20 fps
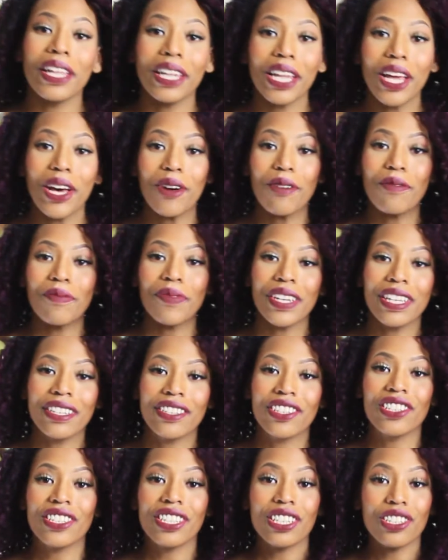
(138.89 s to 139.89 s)
pillow.
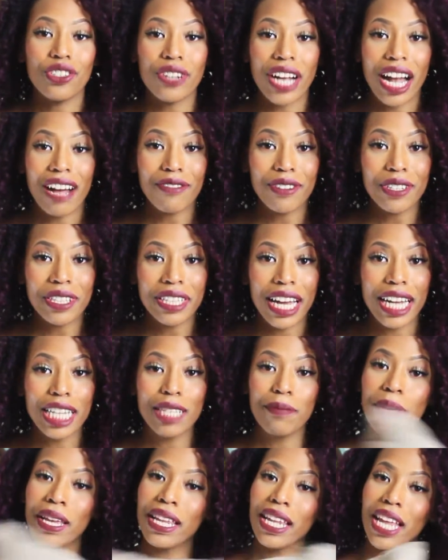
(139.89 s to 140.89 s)
It's just a travel
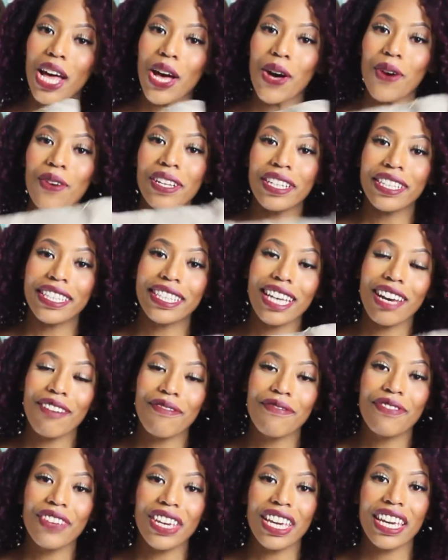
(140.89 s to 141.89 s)
size pillow. It's
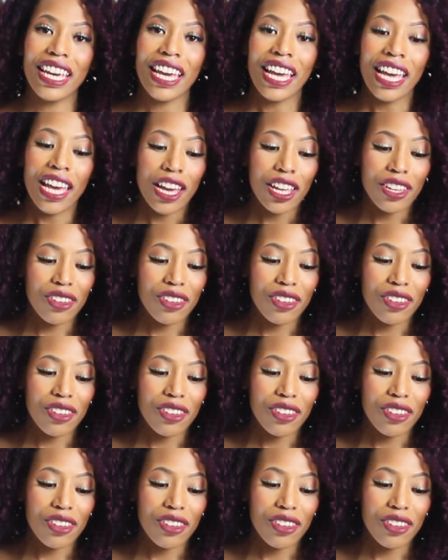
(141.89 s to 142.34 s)
comfy.